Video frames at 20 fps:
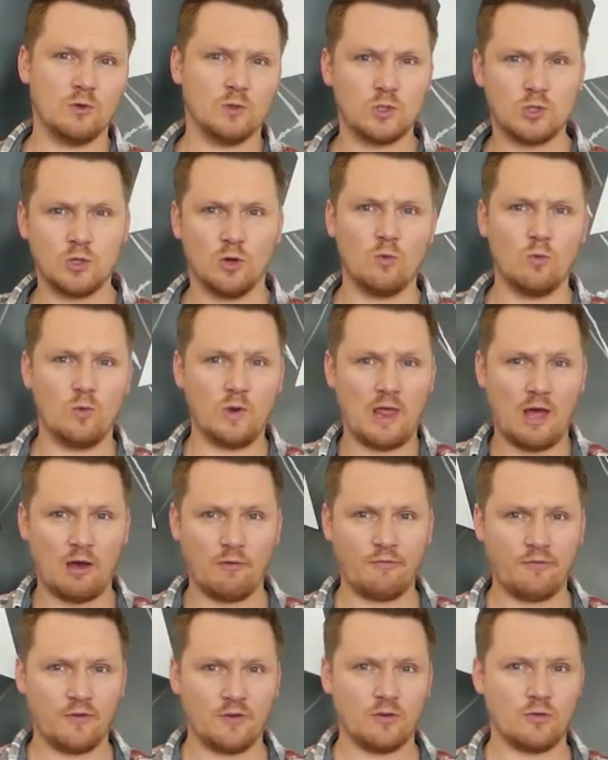So
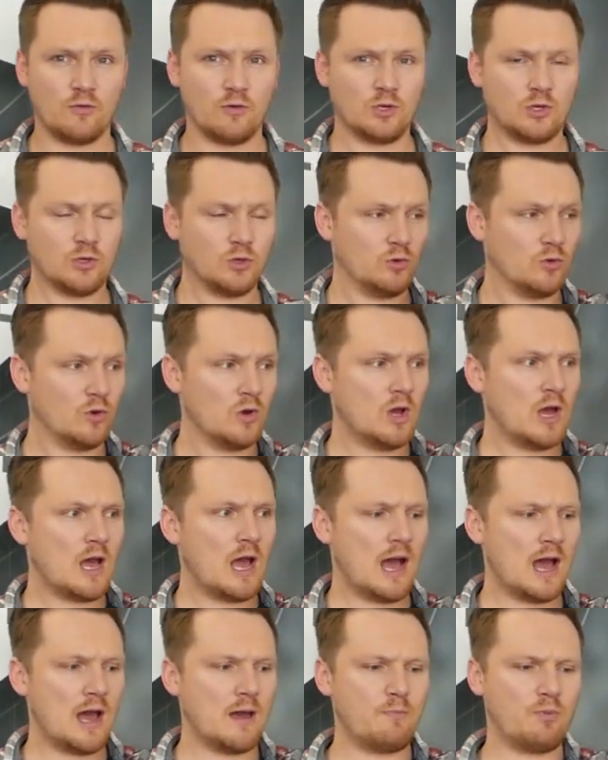without further ado,
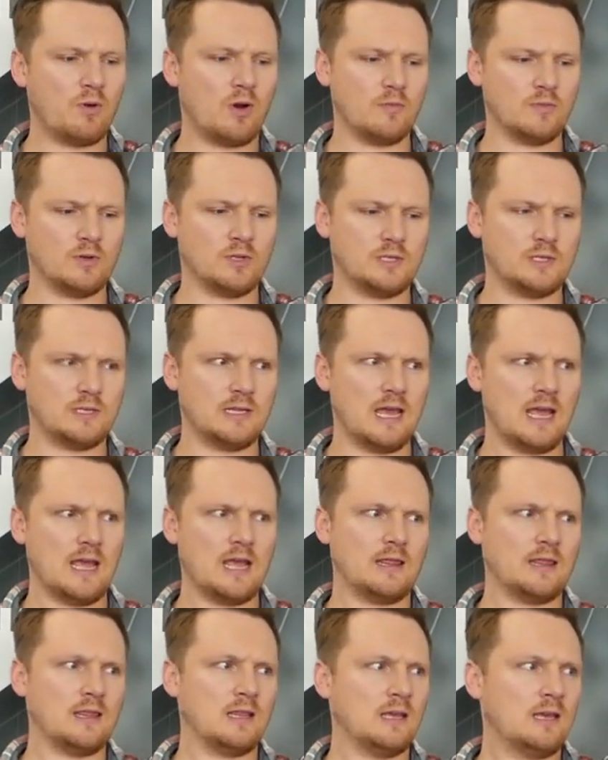I promised
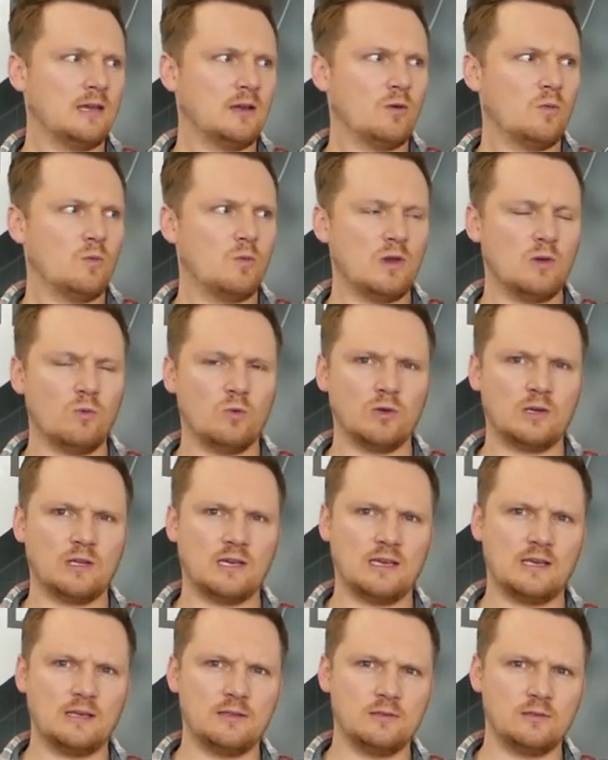that we would
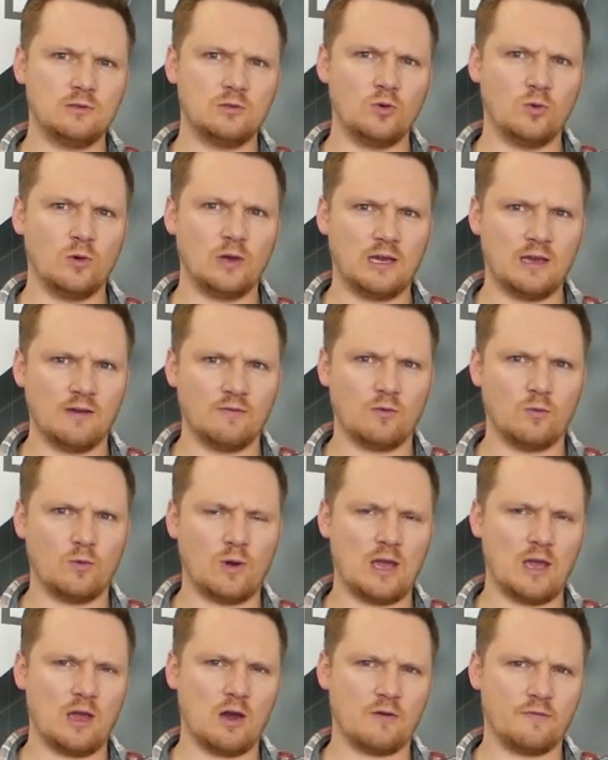do a
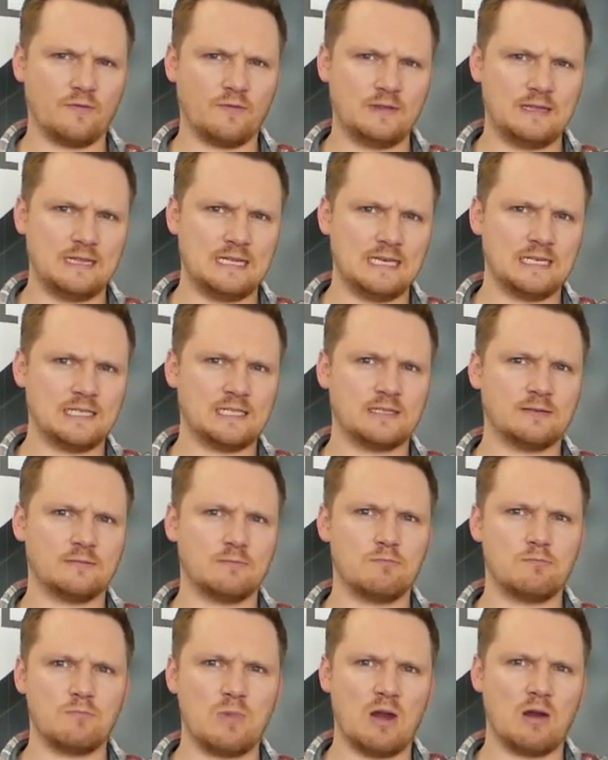giveaway of this
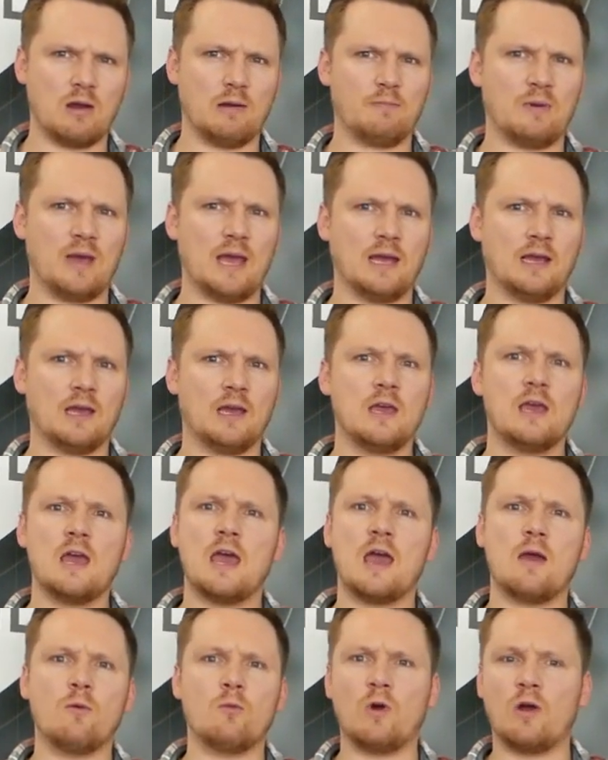merit bag,
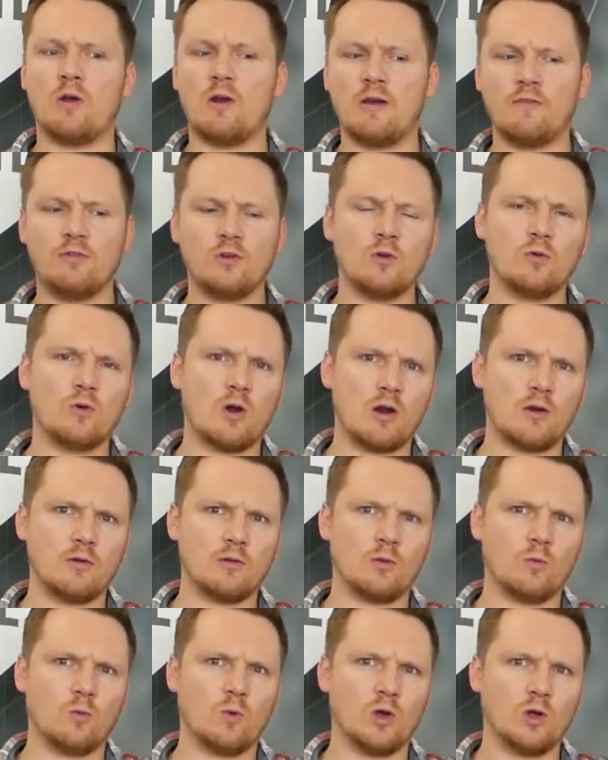and wherever you are
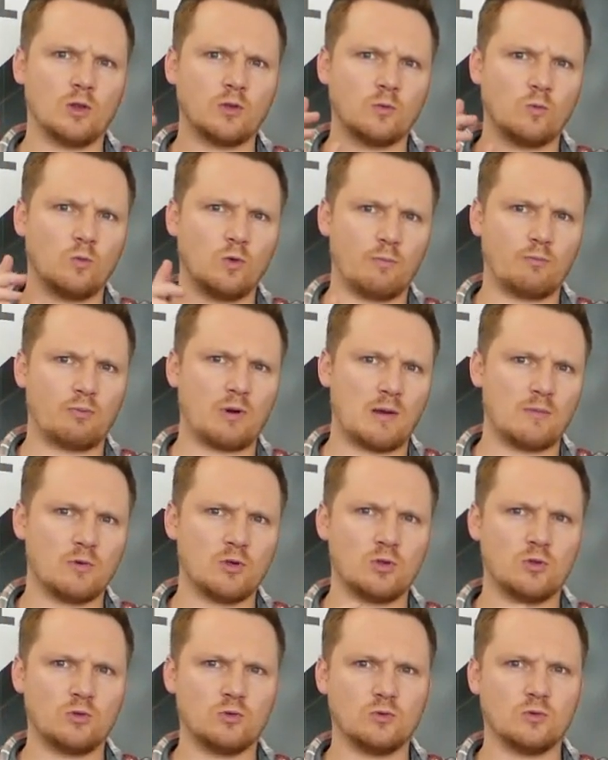in the world, we'll
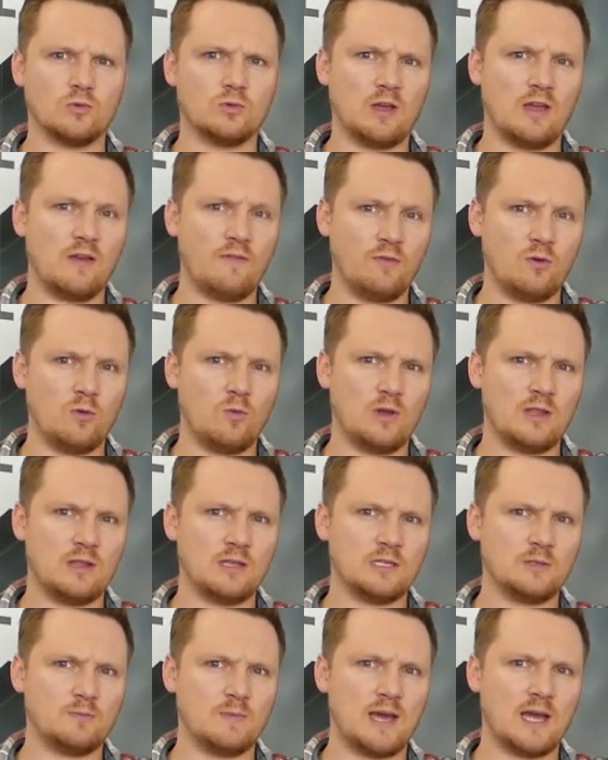promise you, if you win
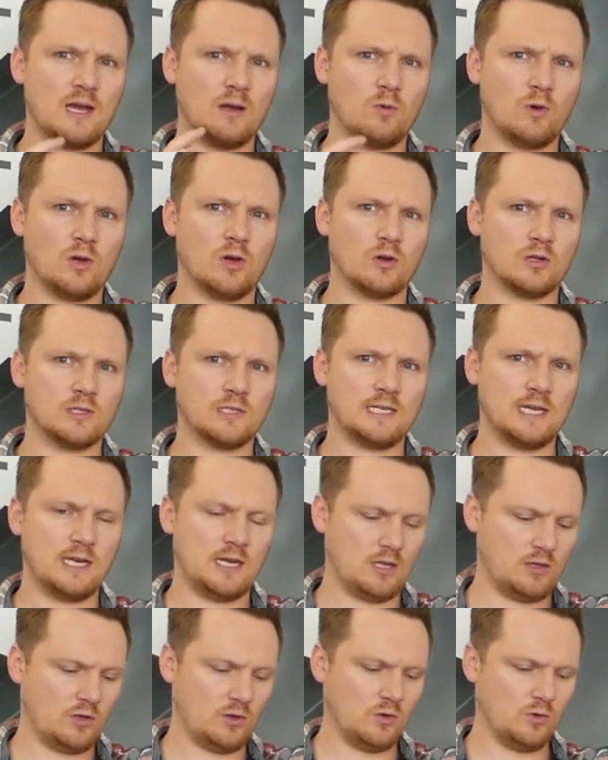this bag, we're gonna send
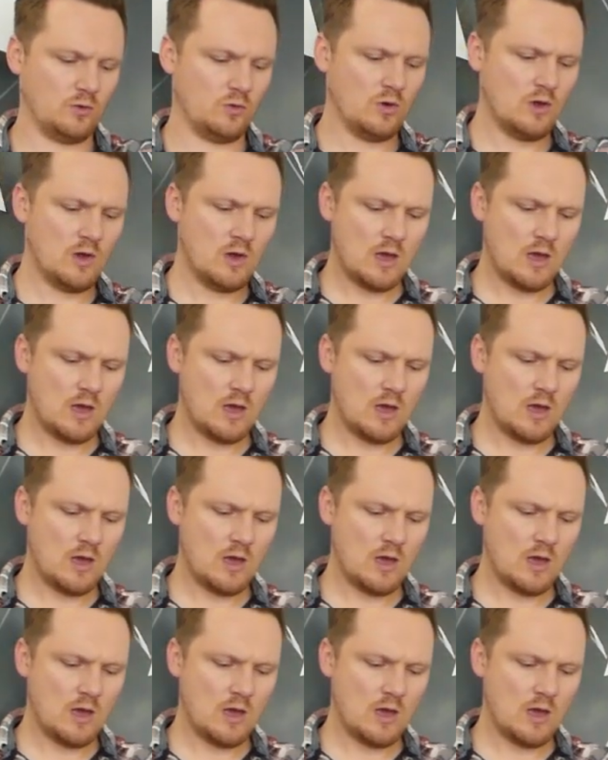it to you.